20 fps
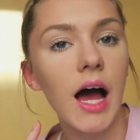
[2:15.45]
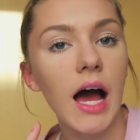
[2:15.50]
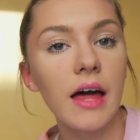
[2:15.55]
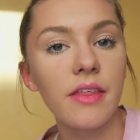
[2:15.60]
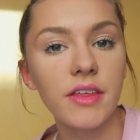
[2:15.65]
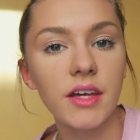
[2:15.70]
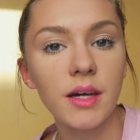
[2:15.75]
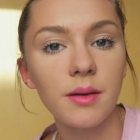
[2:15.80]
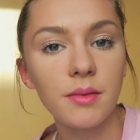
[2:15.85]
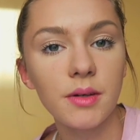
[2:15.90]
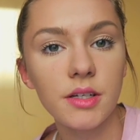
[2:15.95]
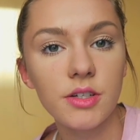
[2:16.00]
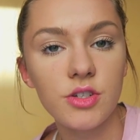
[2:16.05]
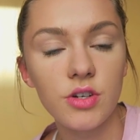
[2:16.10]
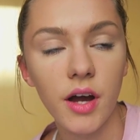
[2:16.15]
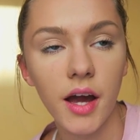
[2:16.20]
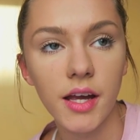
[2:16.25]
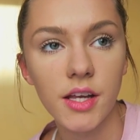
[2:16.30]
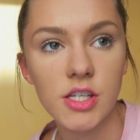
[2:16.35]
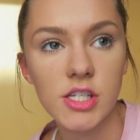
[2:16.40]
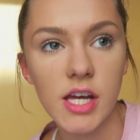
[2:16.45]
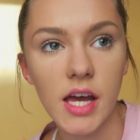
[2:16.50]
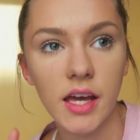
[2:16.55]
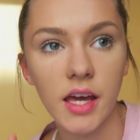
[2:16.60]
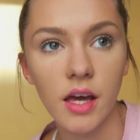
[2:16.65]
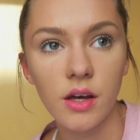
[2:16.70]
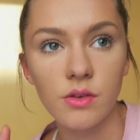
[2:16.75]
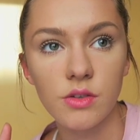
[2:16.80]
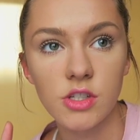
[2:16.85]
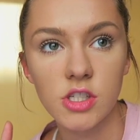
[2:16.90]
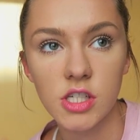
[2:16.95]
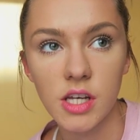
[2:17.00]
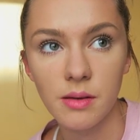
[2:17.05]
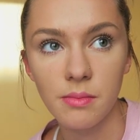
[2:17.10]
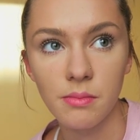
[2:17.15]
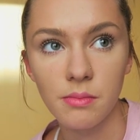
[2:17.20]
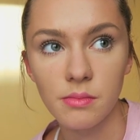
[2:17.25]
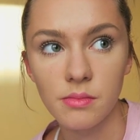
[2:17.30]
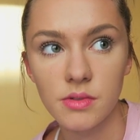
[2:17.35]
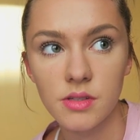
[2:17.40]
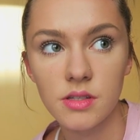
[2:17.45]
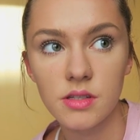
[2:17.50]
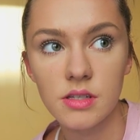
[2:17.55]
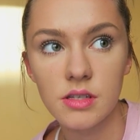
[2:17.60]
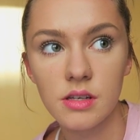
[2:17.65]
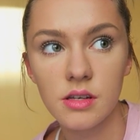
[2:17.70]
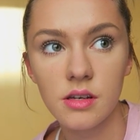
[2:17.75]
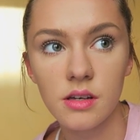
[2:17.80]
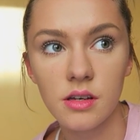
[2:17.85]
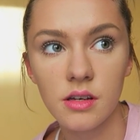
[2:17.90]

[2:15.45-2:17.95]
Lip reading: I think I'm gonna try and check out gyms